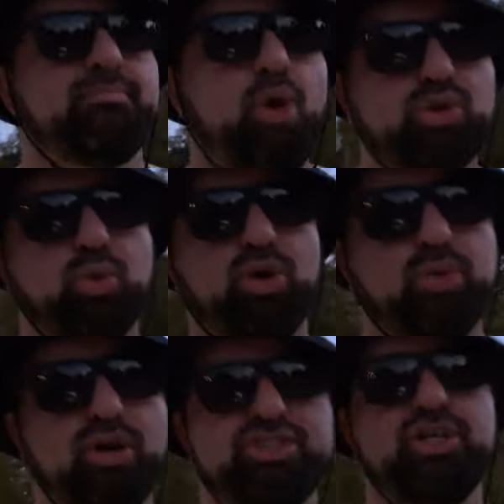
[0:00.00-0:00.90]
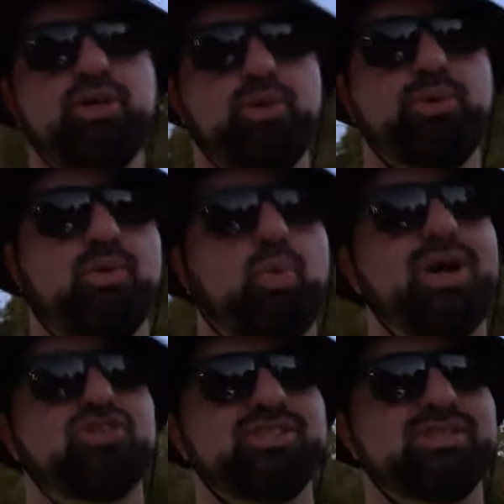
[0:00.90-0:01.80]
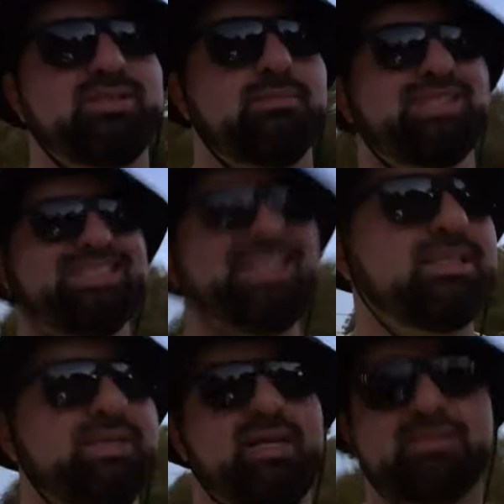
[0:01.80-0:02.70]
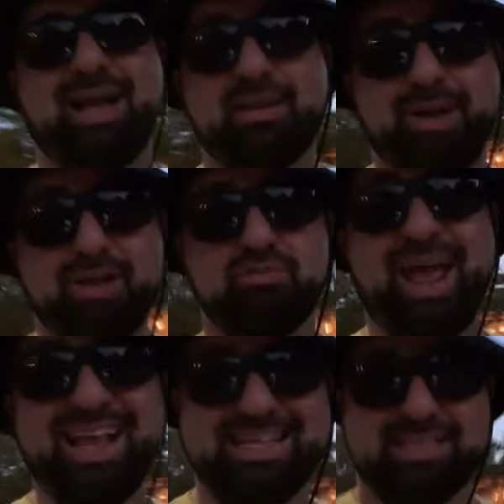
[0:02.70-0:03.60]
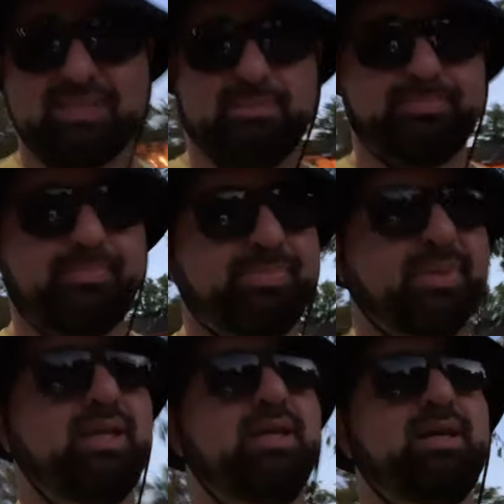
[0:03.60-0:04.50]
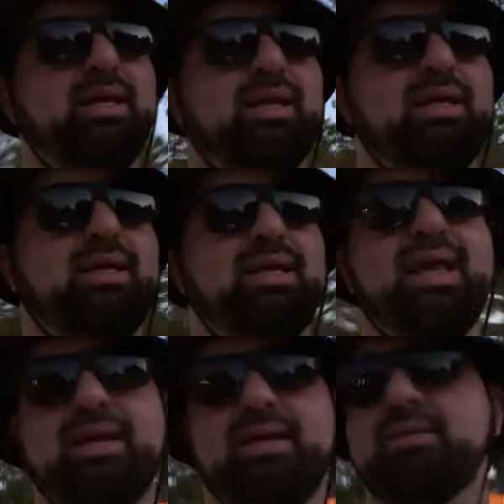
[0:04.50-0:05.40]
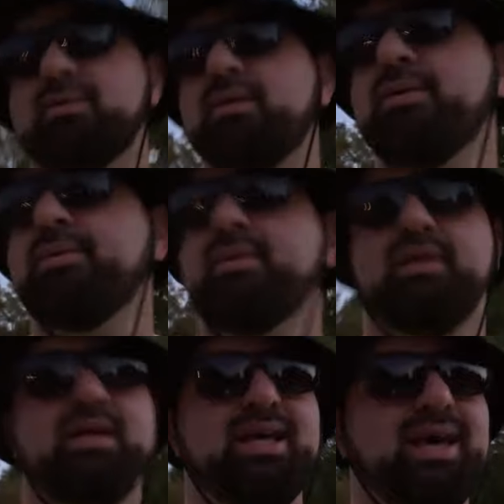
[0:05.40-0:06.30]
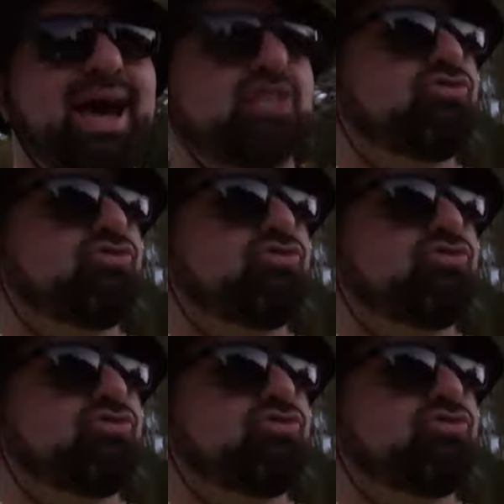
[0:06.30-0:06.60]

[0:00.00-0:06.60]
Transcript: post-World War II, the Western system succeeded because it had a better banking system. And as a